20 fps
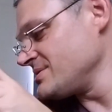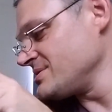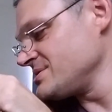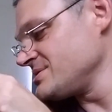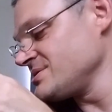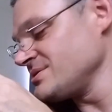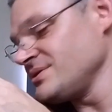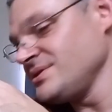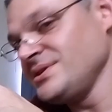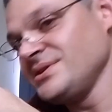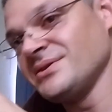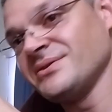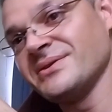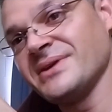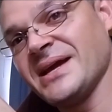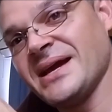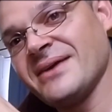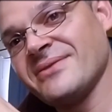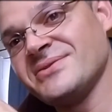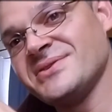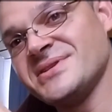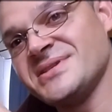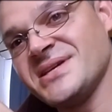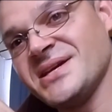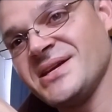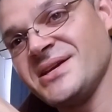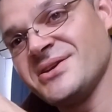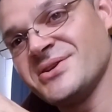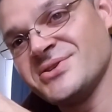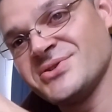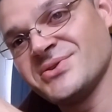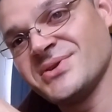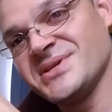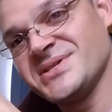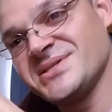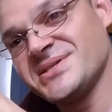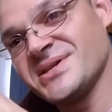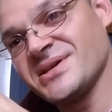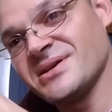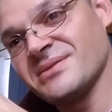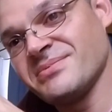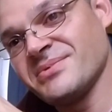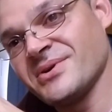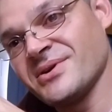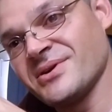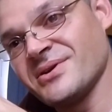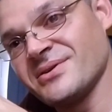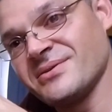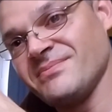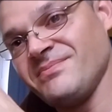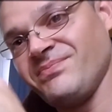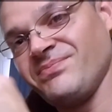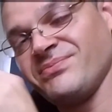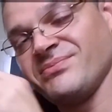so that you don't have to take your joystick apart